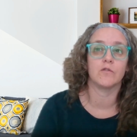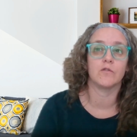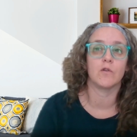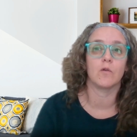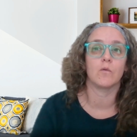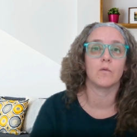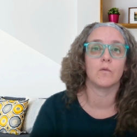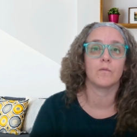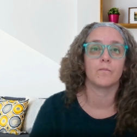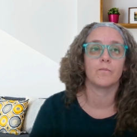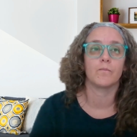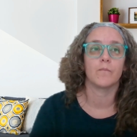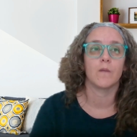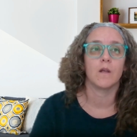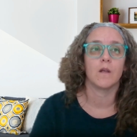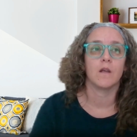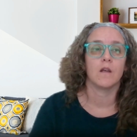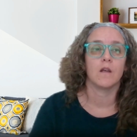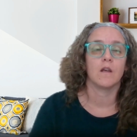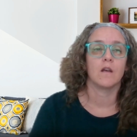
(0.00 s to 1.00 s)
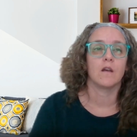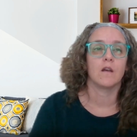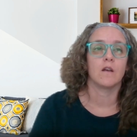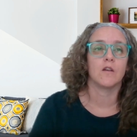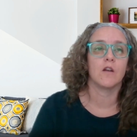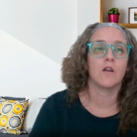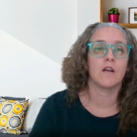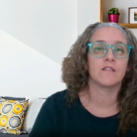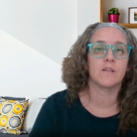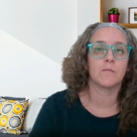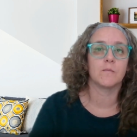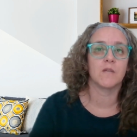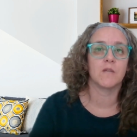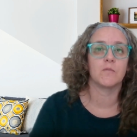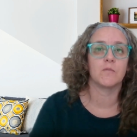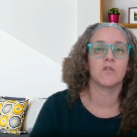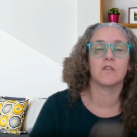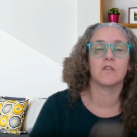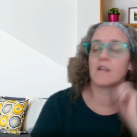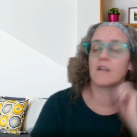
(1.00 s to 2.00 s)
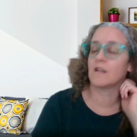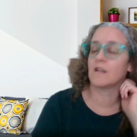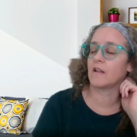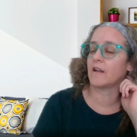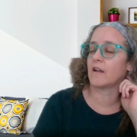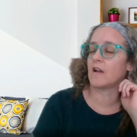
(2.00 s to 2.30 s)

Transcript: don't, you know how sometimes you can get like